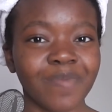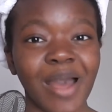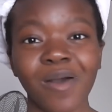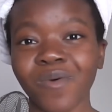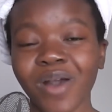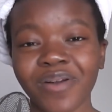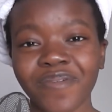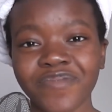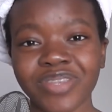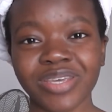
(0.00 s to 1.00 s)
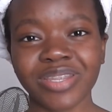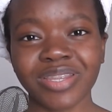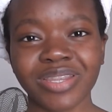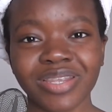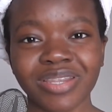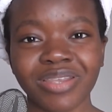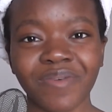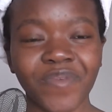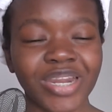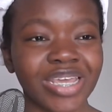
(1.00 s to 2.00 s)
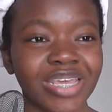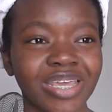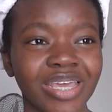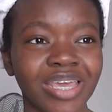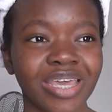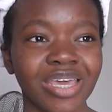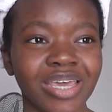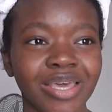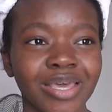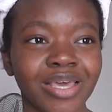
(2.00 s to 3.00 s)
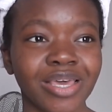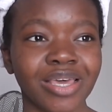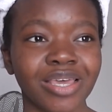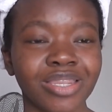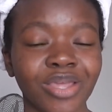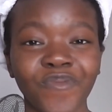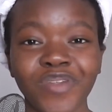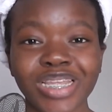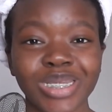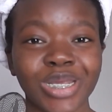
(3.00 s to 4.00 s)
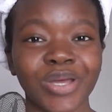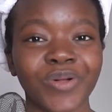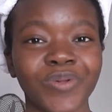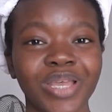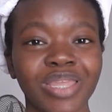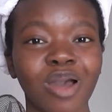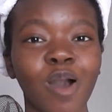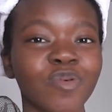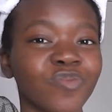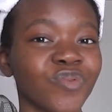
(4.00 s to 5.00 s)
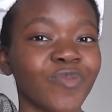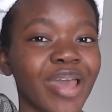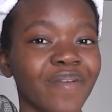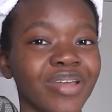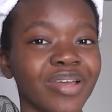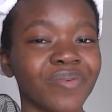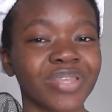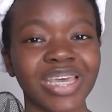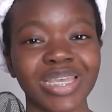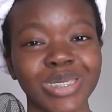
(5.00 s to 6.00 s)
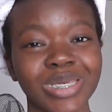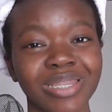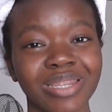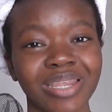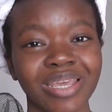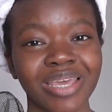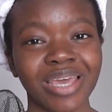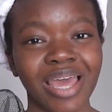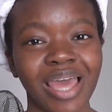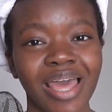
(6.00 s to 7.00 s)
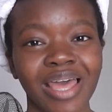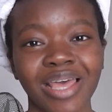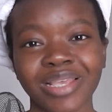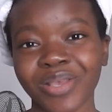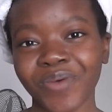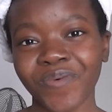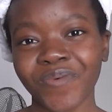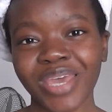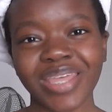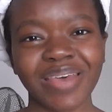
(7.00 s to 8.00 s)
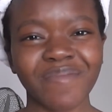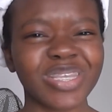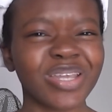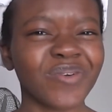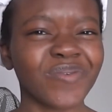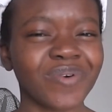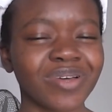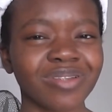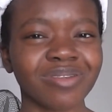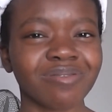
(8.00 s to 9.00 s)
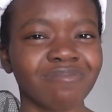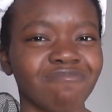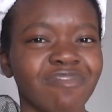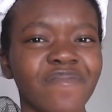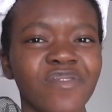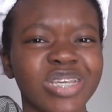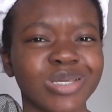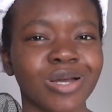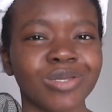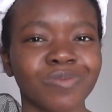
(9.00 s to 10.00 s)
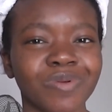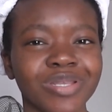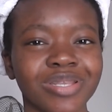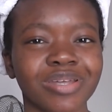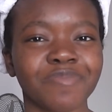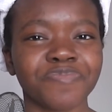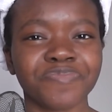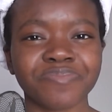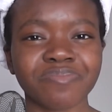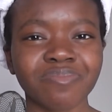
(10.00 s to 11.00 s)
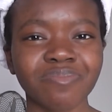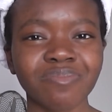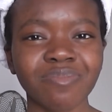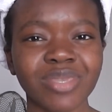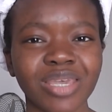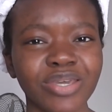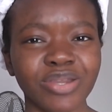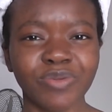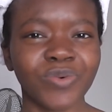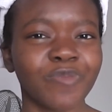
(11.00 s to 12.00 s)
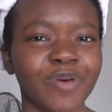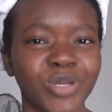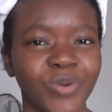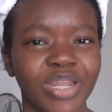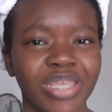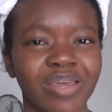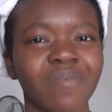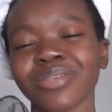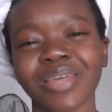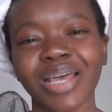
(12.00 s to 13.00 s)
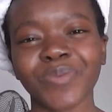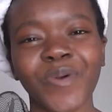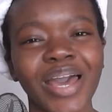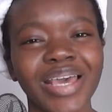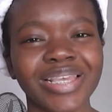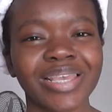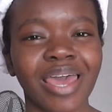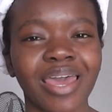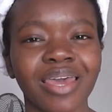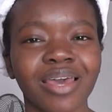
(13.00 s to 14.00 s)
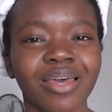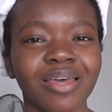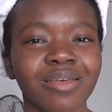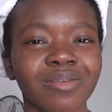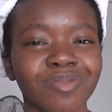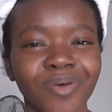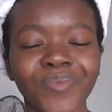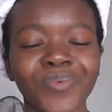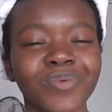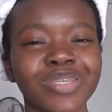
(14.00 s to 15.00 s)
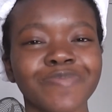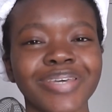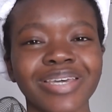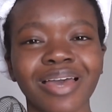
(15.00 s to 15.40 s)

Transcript: I'm out quite often. Don't really don't really chill in the common room area or the kitchen. So yeah, there was no never any chance for us to you know, talk much or anything. So that's why I say, don't talk to me